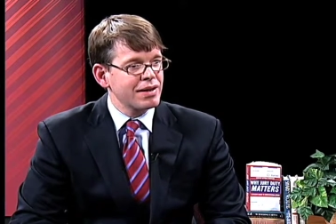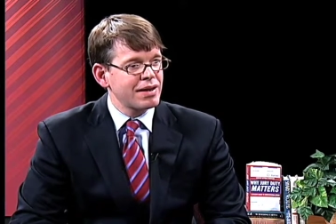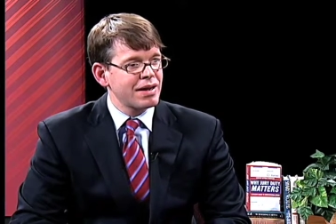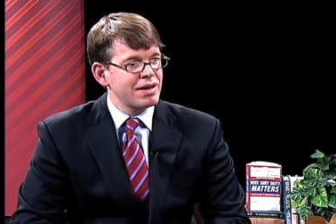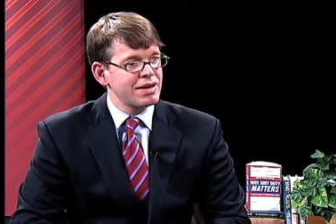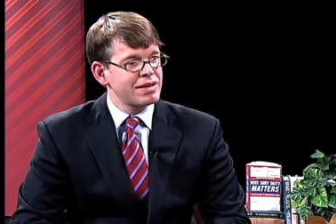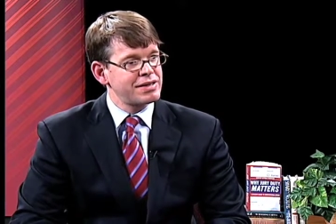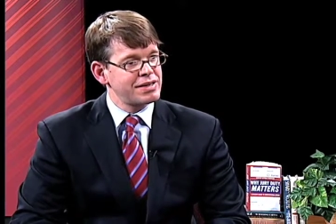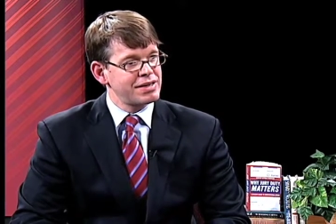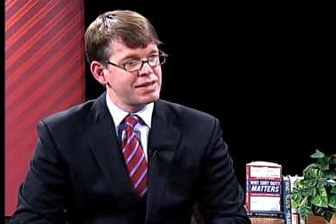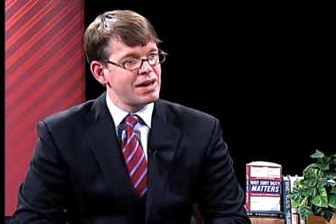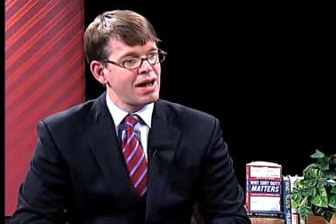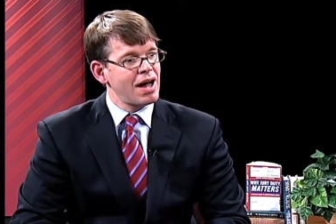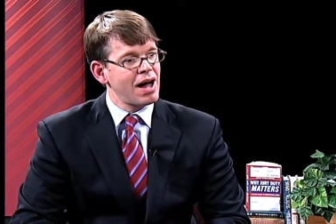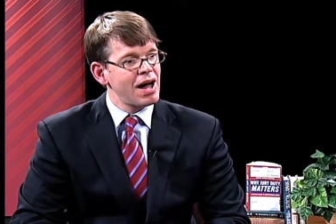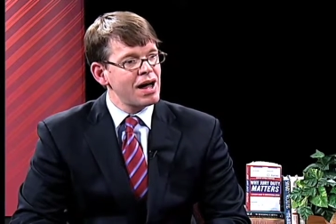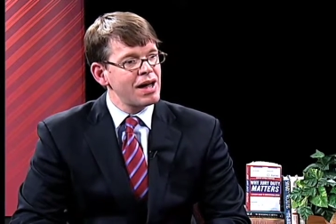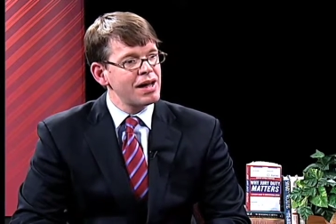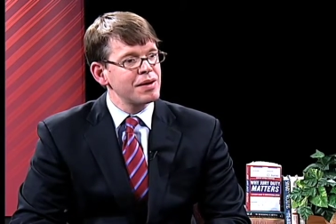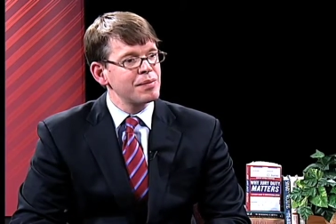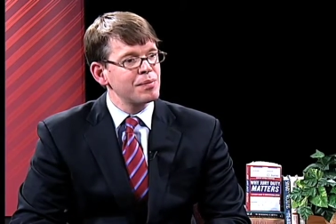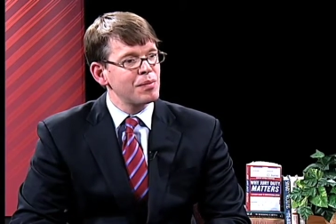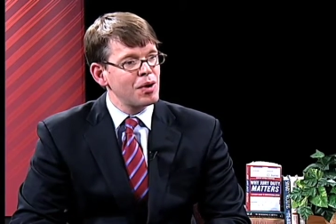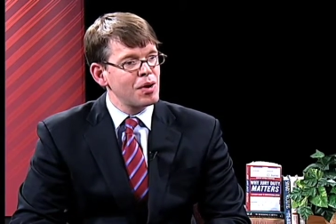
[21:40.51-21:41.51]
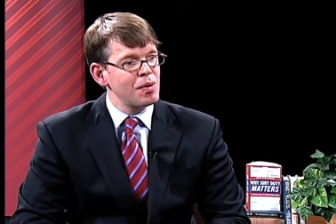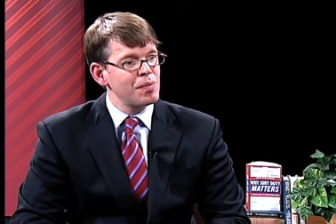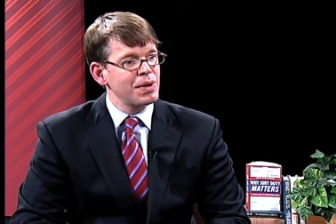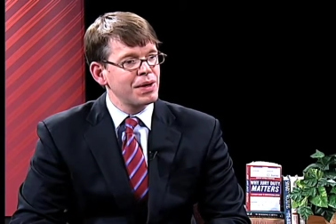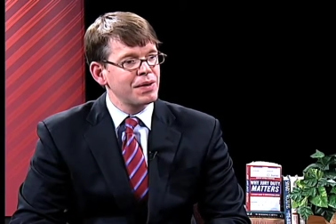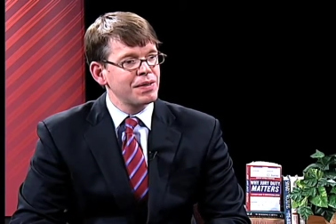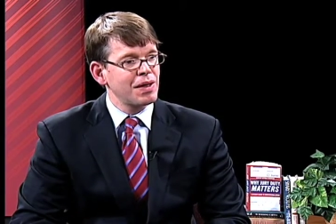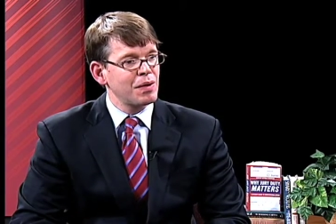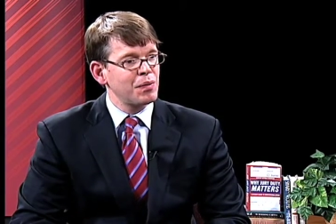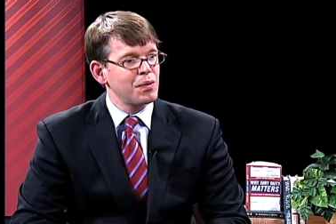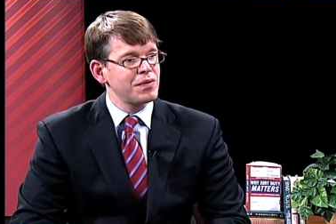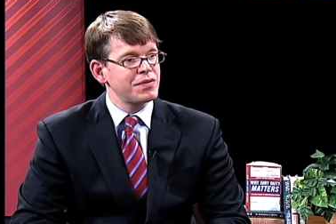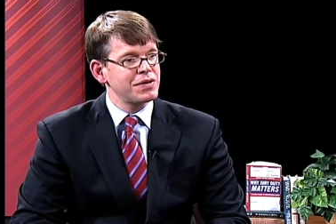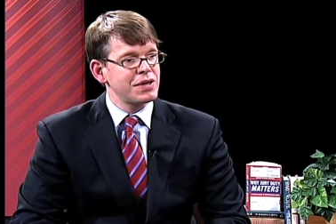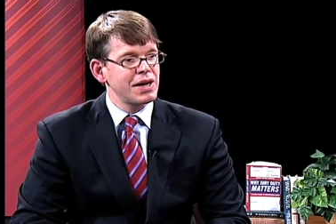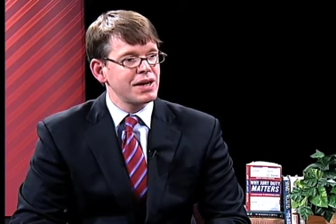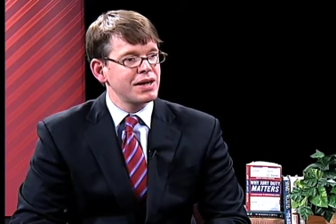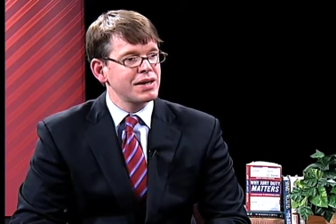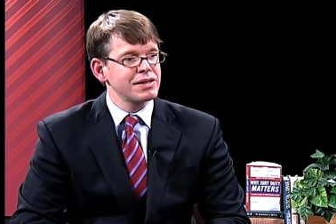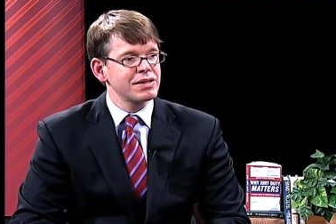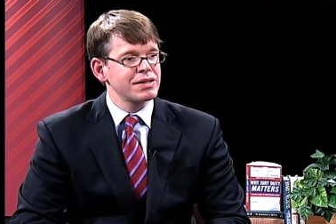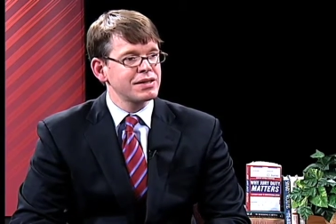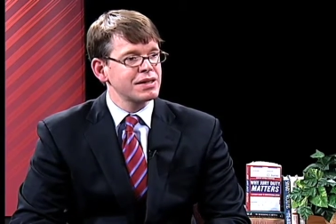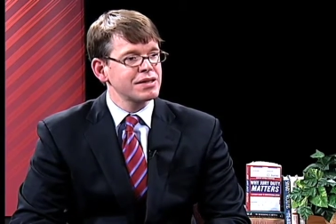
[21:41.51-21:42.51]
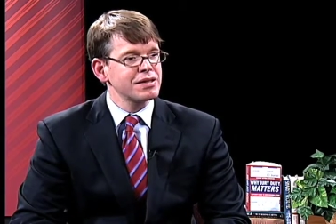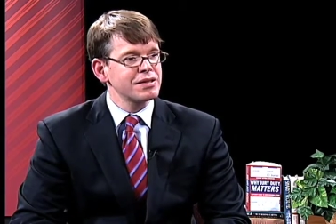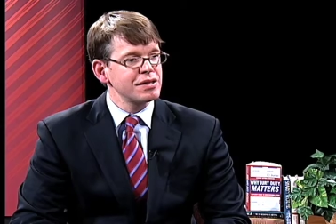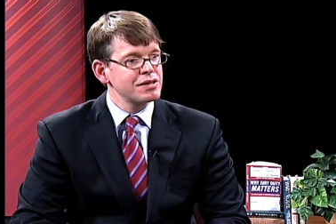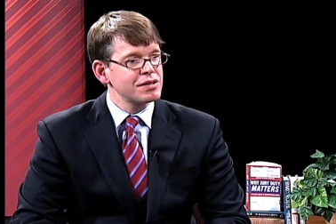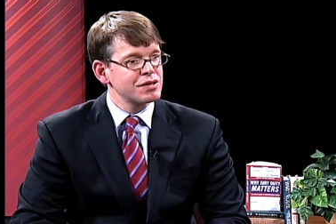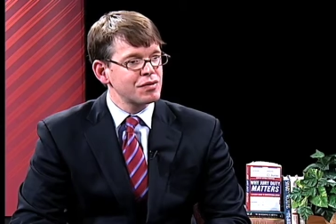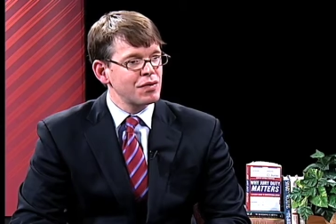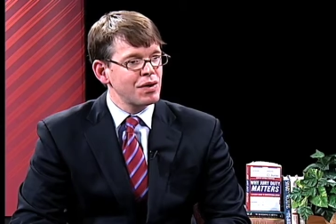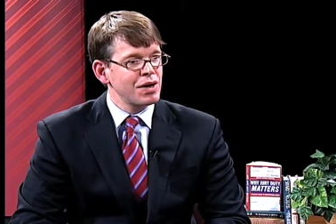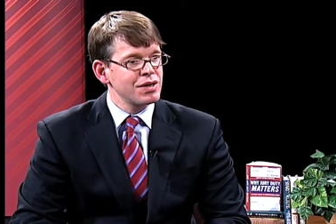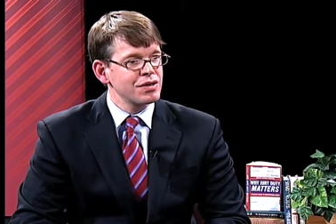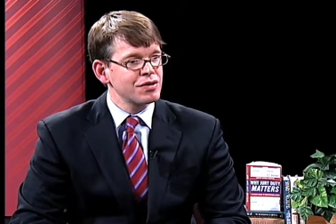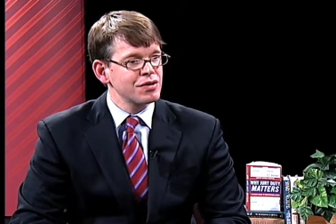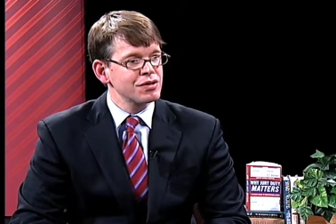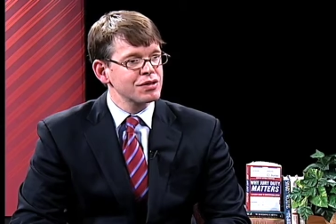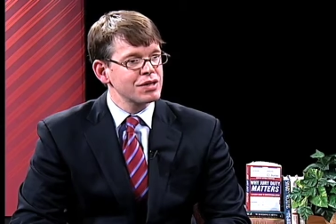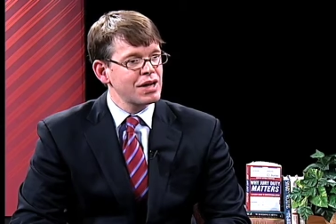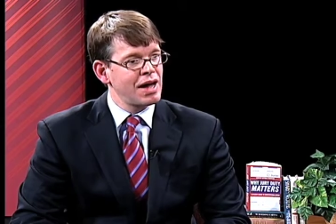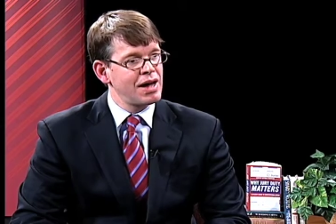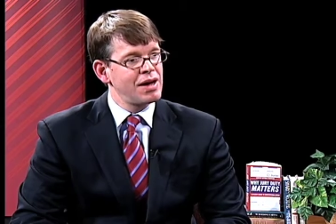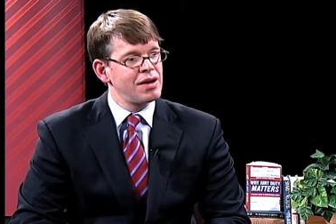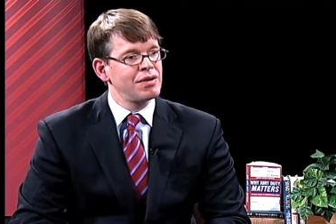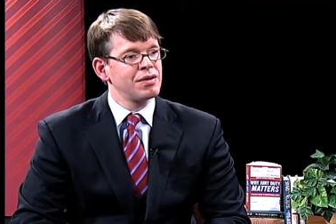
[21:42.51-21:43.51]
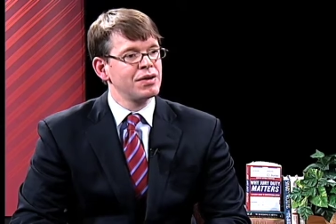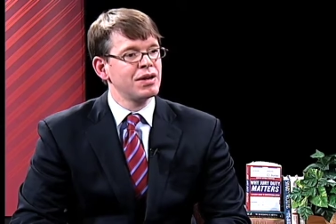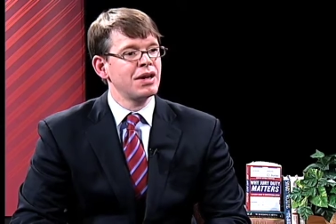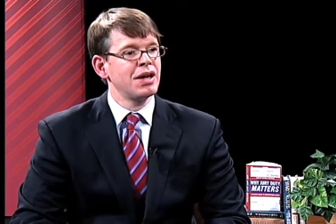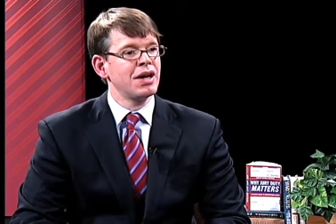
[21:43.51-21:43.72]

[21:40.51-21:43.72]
that it's an odd moment that we've taken 60 strangers out